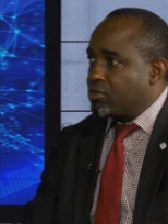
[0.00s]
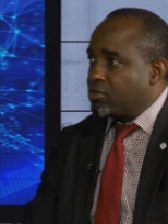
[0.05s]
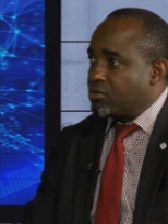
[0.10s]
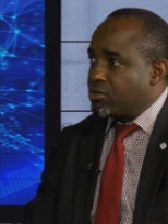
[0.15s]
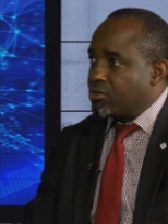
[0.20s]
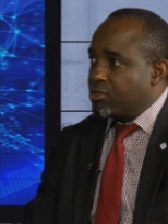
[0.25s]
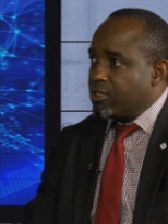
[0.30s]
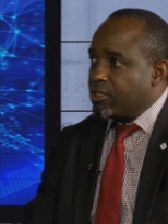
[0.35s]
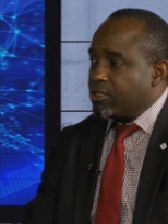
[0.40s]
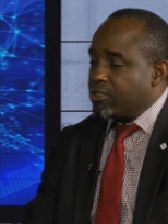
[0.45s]

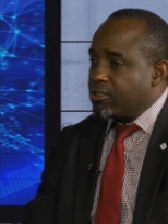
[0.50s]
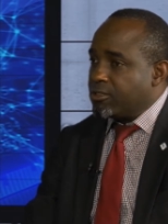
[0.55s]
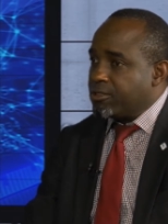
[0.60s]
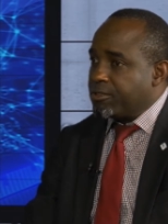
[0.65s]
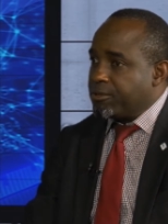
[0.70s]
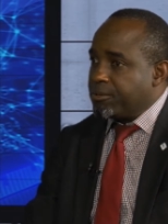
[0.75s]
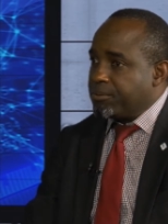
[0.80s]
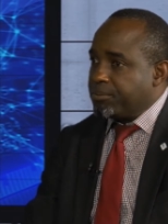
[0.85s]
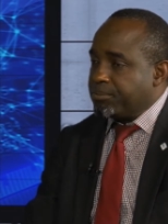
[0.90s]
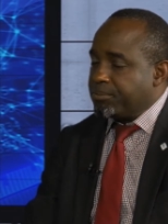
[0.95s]
to get
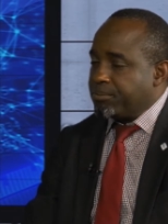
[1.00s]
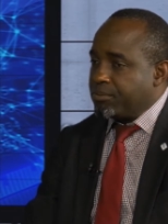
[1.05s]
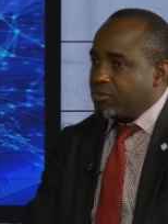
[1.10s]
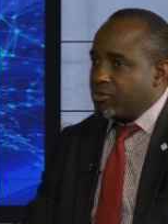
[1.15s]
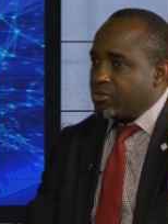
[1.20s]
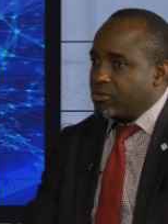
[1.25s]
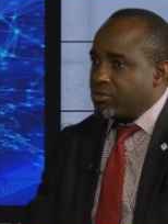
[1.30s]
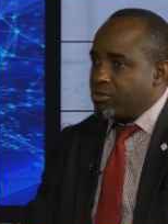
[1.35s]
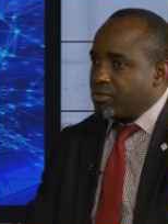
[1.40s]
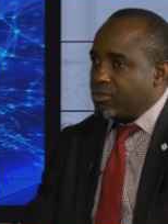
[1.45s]

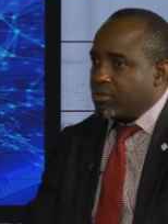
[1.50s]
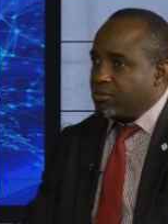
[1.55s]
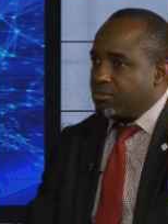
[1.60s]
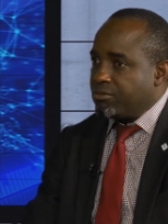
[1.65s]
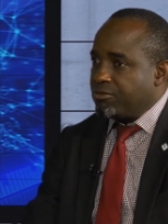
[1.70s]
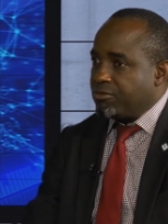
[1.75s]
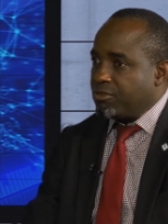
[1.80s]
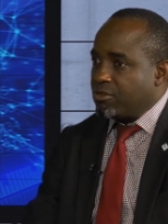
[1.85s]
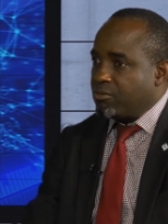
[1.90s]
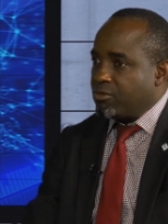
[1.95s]
some
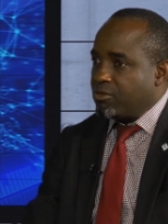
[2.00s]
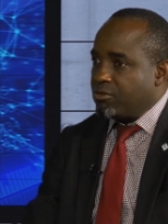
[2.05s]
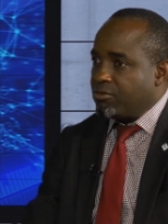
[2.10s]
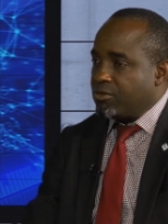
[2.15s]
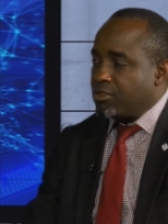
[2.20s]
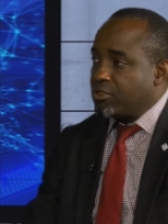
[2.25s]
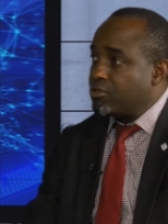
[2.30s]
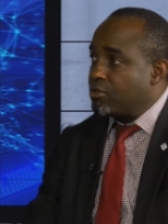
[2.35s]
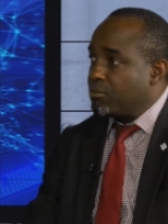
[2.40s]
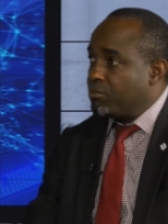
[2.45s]
form
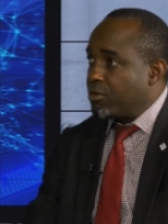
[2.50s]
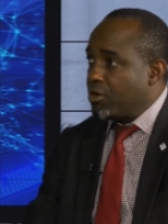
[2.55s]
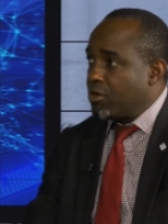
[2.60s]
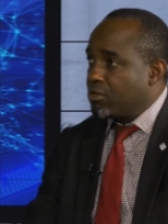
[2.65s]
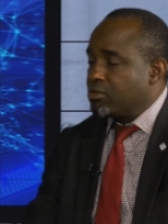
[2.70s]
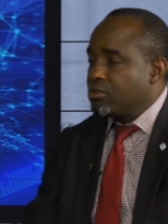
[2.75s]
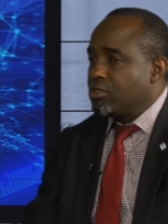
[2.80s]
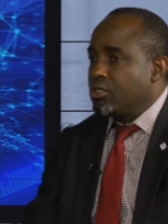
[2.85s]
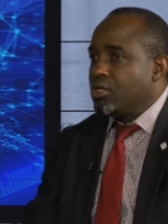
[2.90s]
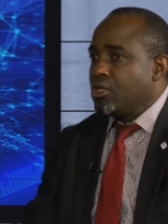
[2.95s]
of support.
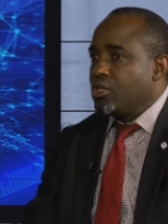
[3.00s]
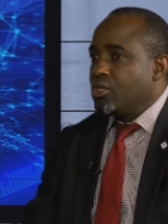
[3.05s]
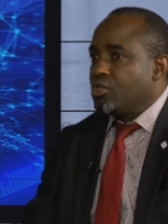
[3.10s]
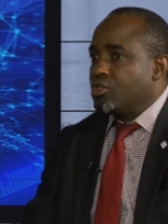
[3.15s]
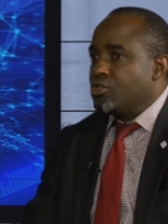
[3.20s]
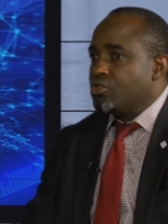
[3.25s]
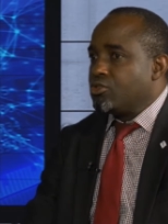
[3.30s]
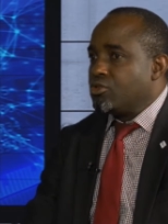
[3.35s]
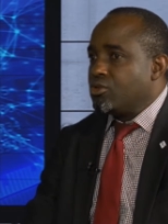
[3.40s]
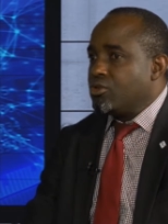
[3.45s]

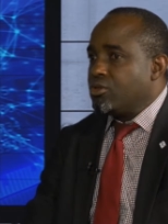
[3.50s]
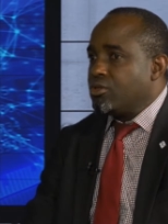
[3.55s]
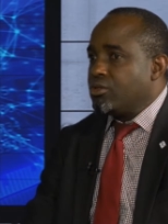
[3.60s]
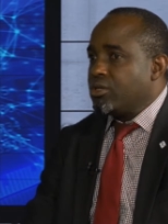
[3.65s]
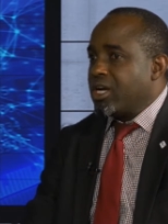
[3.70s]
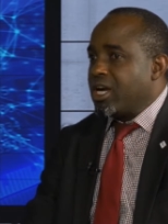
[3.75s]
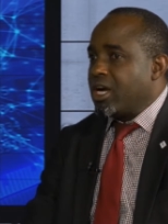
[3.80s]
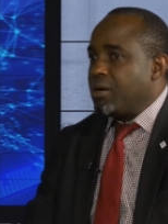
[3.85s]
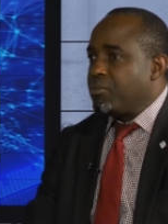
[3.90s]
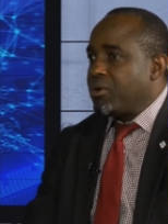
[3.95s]
So
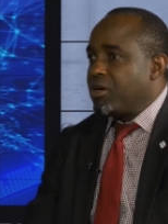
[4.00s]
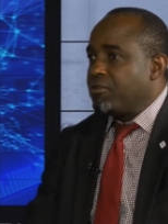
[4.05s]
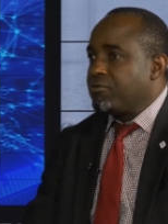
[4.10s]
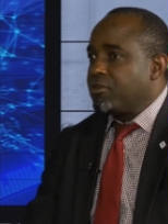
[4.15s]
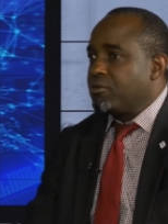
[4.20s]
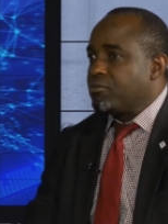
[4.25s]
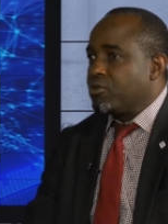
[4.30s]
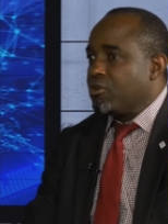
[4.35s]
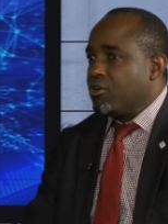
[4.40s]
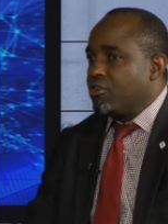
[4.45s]
apart
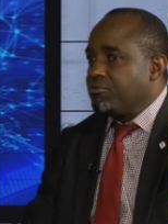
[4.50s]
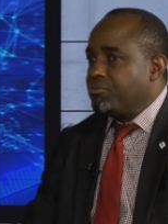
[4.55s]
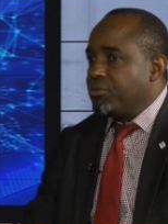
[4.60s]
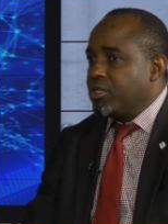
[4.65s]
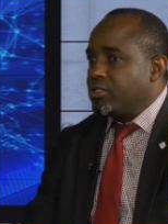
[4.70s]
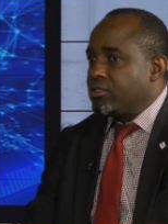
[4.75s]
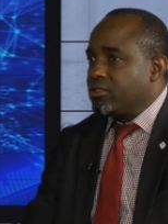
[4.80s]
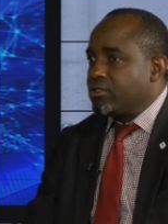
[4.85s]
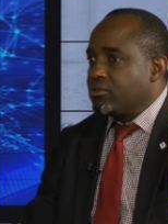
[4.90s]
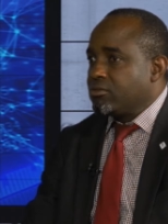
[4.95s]
from
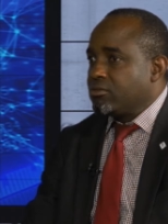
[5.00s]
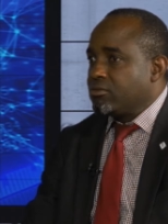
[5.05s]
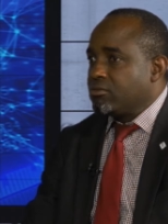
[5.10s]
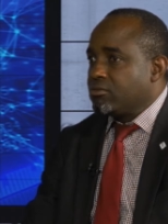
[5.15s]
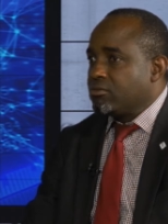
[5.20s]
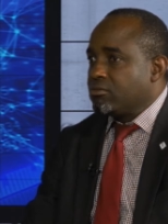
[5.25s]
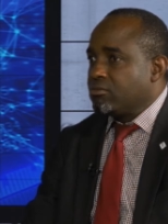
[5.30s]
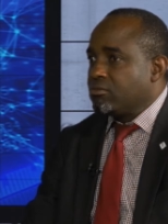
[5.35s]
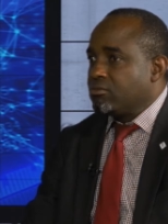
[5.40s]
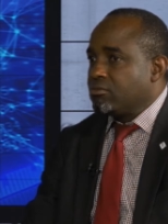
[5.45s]
government,
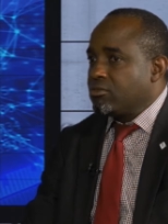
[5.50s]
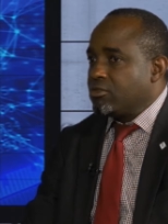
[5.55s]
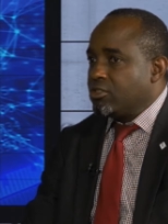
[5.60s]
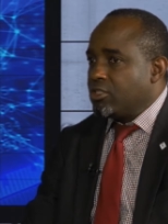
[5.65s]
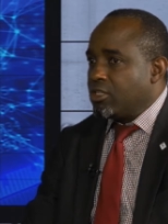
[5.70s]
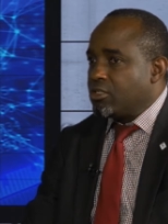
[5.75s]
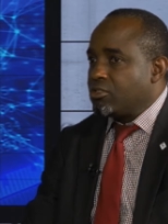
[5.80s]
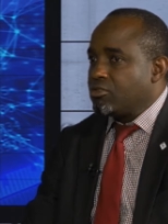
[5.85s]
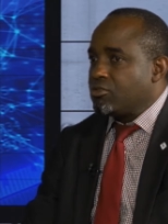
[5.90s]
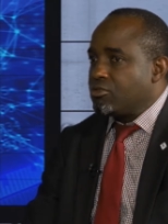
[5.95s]

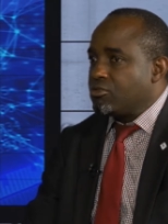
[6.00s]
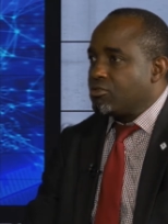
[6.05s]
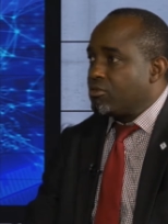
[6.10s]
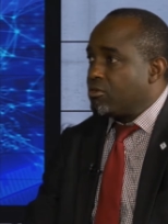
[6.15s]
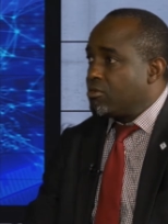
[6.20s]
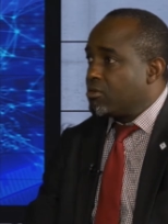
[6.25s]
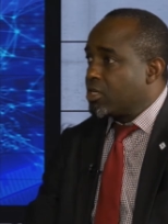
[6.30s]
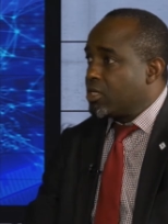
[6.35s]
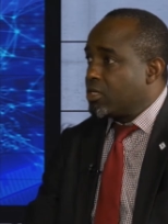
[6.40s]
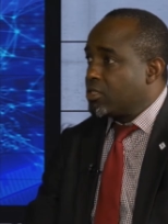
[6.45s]
yes, you should
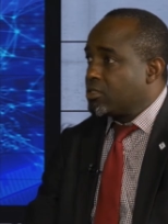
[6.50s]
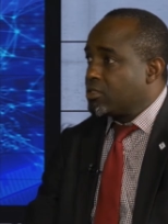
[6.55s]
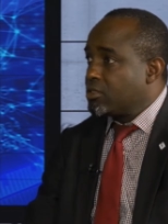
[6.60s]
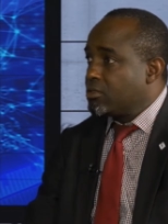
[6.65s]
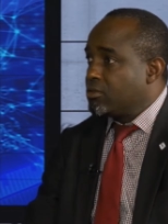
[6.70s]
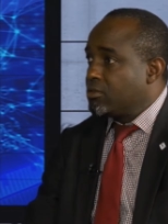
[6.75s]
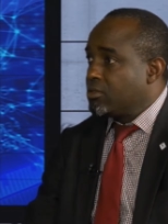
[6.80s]
look at